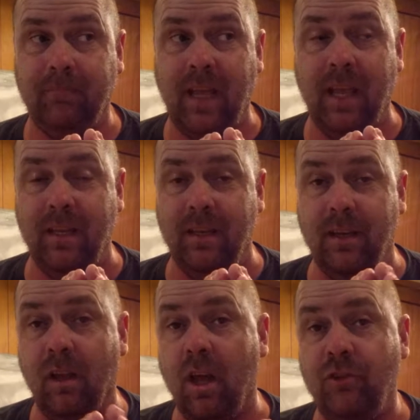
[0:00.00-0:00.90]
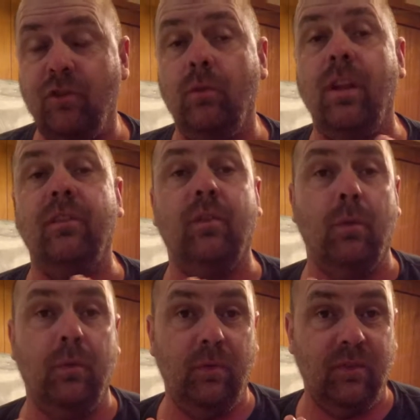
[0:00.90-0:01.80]
and the DeLand show does go
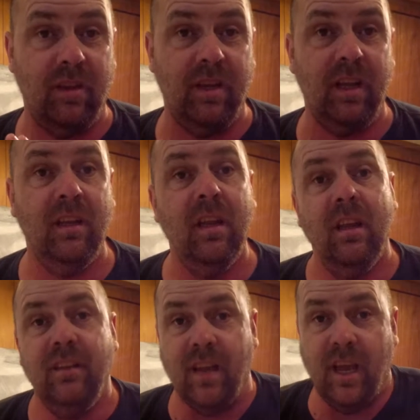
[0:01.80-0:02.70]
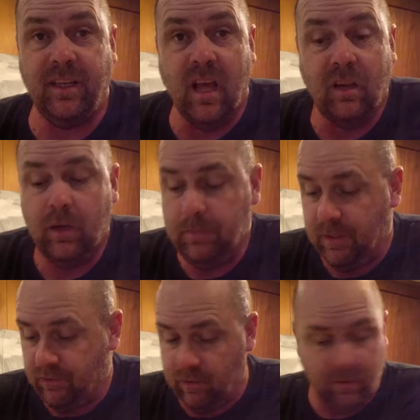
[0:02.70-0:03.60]
through Sunday, $9
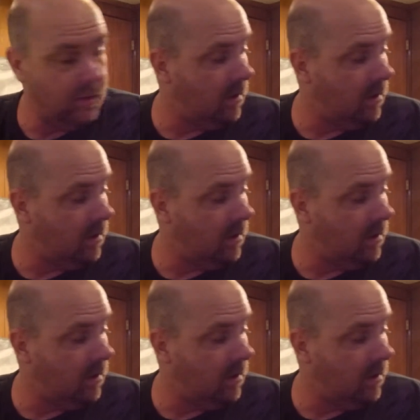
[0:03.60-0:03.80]
admission.